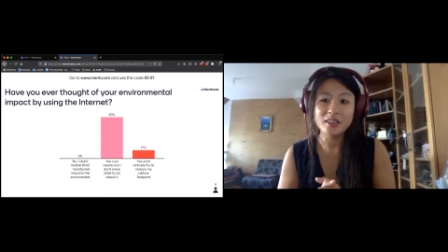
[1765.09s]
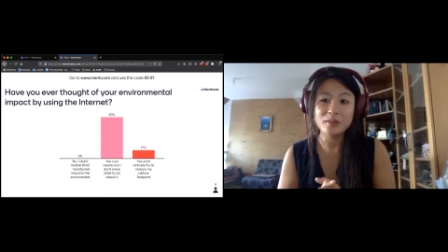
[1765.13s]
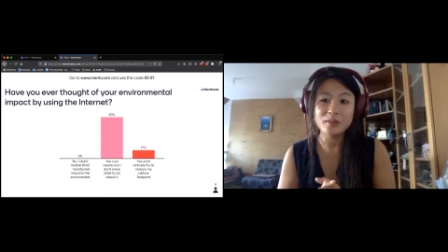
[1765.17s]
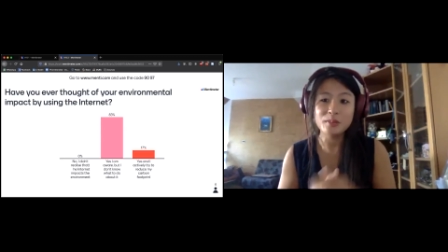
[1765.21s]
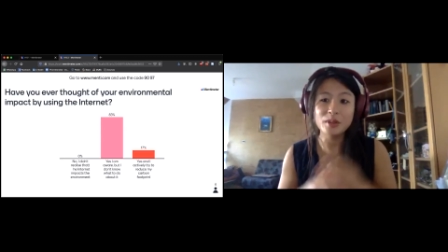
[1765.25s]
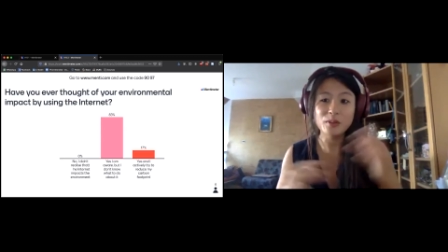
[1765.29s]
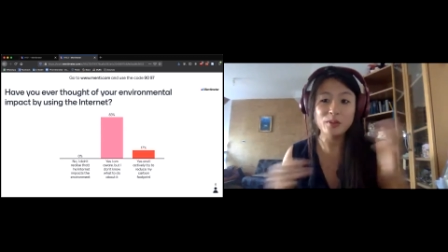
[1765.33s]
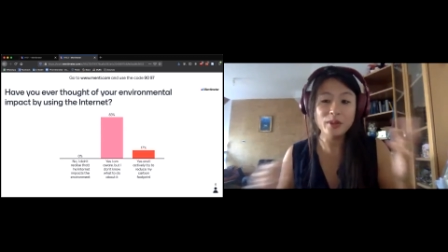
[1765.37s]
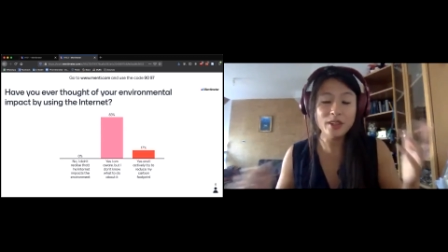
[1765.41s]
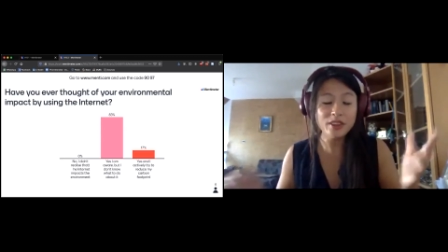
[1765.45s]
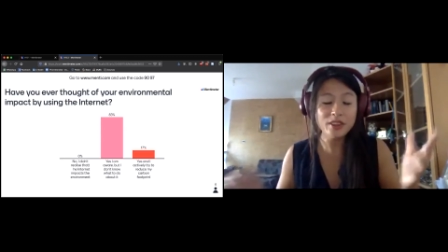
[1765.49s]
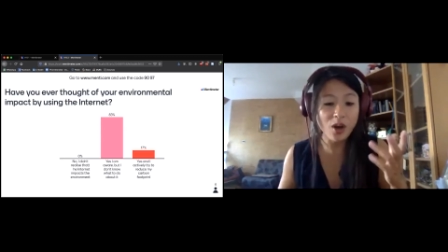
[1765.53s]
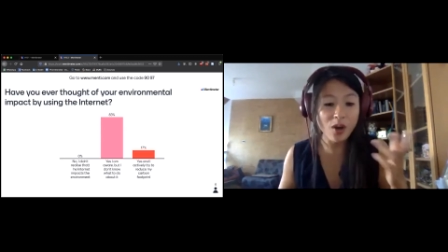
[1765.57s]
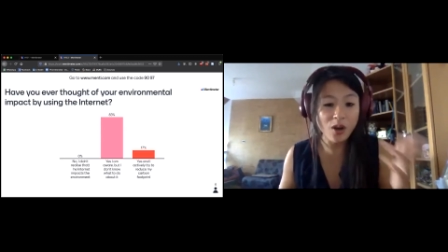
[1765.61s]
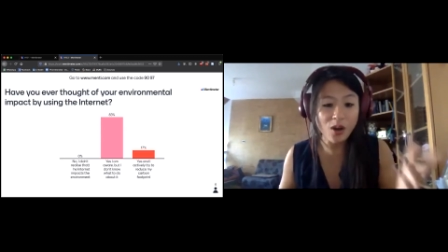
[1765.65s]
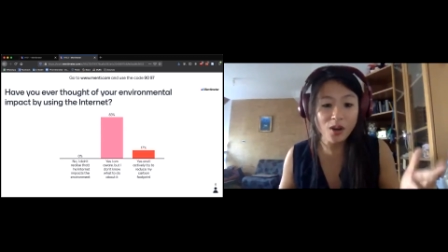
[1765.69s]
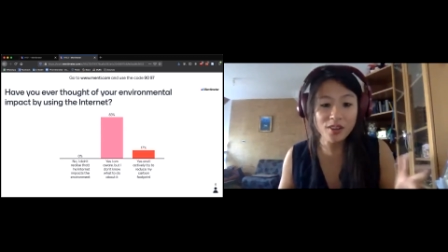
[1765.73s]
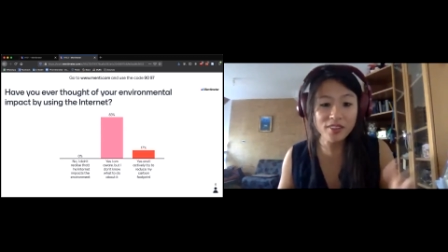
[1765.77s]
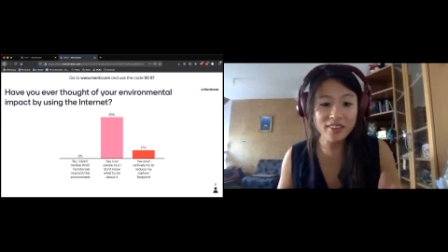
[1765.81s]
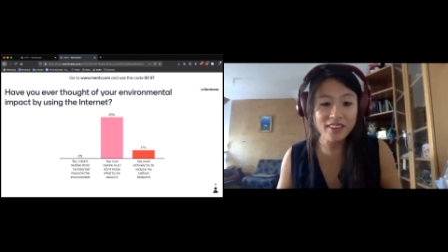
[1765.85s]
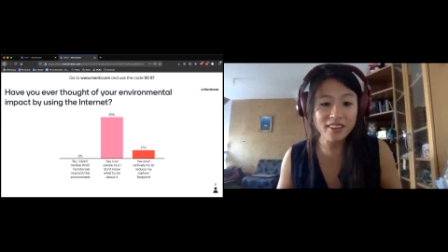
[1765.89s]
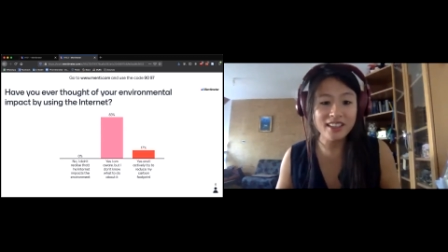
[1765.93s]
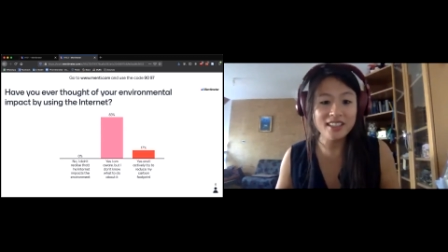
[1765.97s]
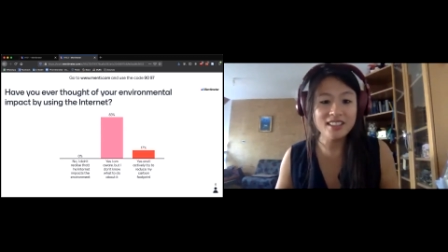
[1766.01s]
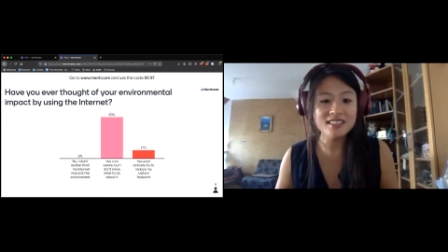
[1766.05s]
But with
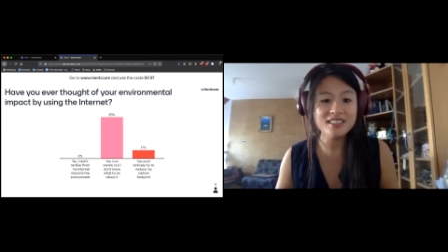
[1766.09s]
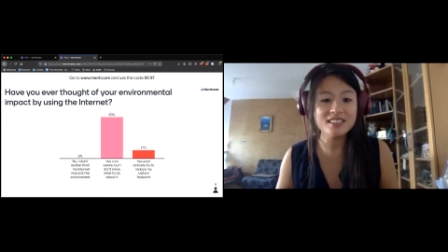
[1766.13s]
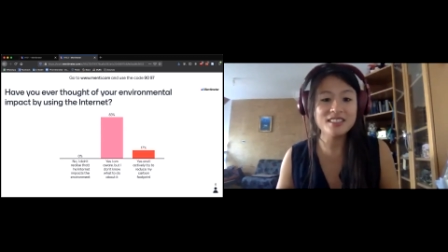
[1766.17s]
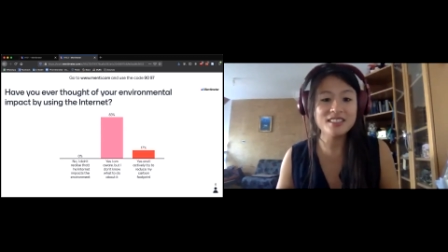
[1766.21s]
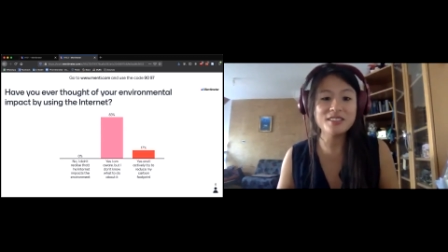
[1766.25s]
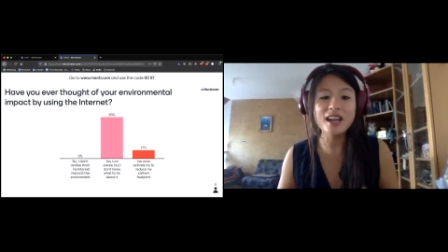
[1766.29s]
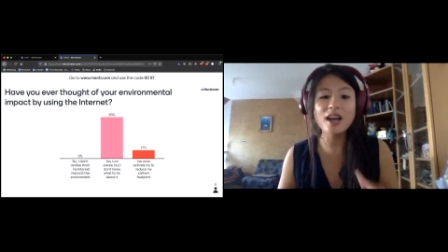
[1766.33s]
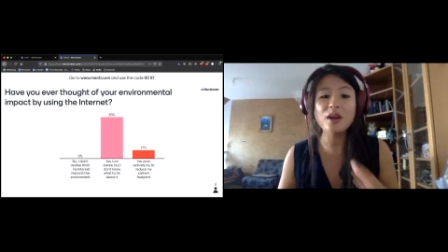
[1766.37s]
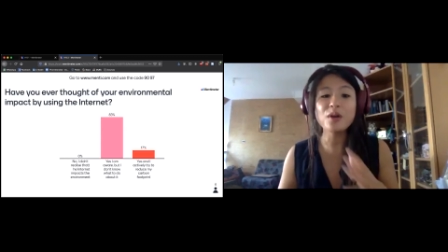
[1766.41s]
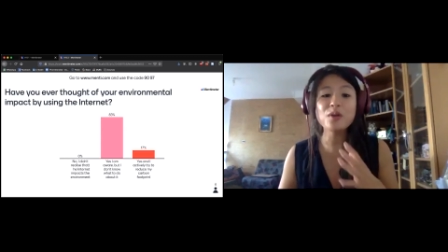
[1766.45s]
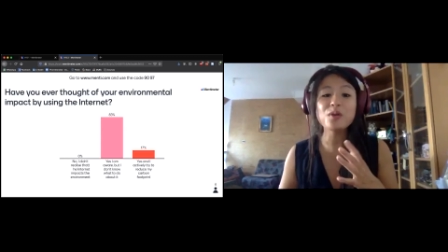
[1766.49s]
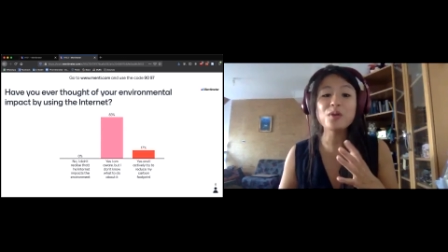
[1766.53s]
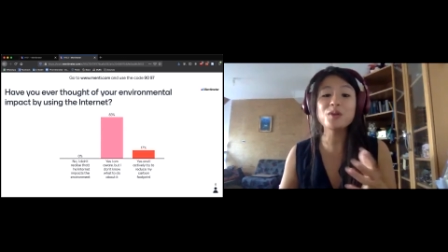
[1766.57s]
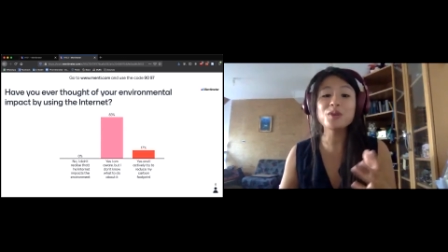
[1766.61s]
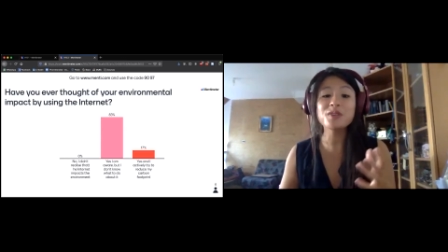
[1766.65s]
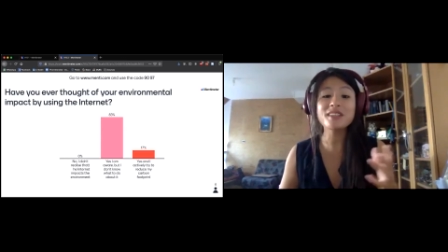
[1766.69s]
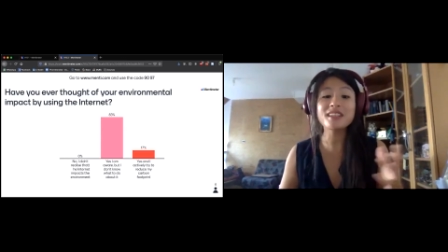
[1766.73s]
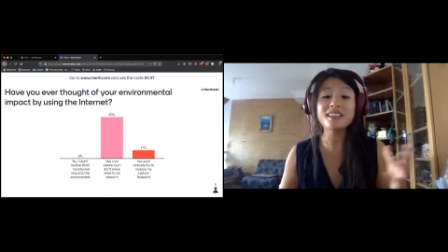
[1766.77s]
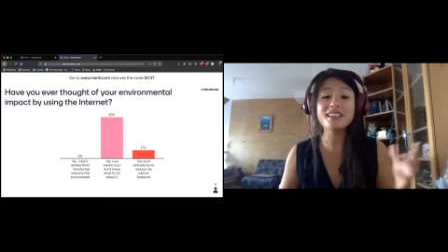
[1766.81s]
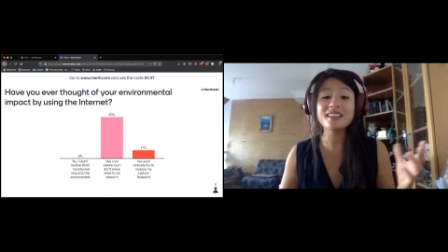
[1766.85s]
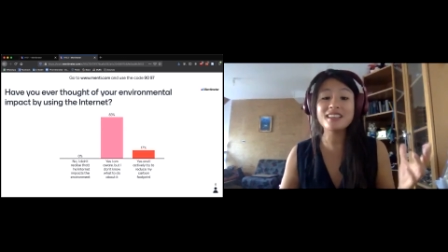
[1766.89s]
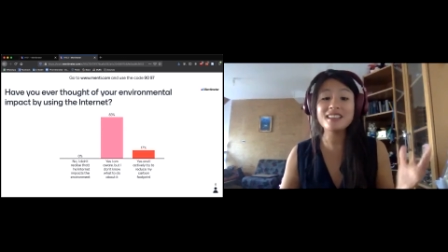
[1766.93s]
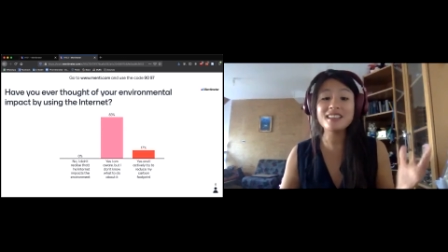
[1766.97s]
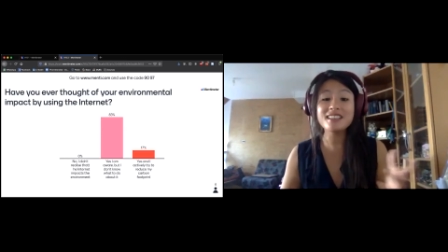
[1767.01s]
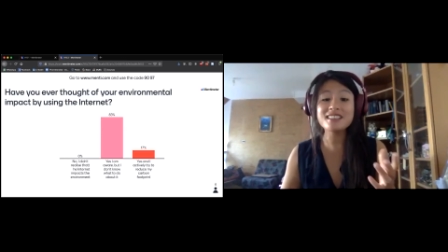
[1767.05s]
all this, you now hold the
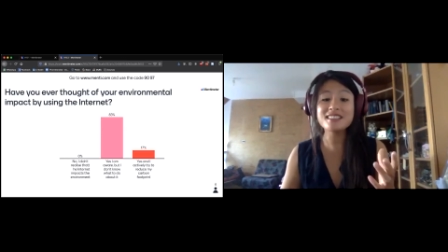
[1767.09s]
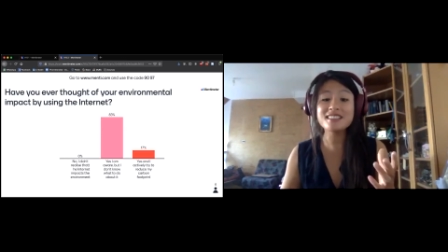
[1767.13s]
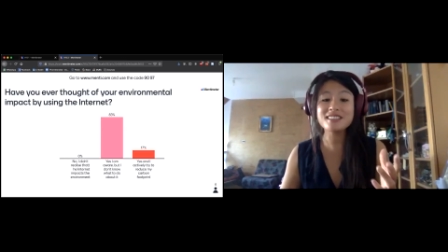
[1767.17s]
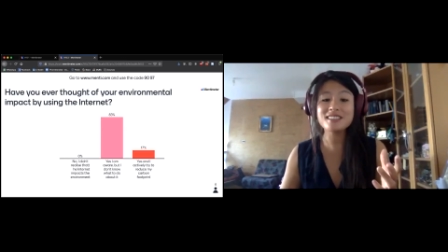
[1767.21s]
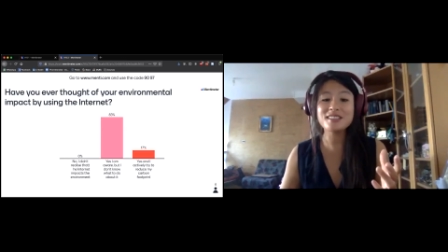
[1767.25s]
keys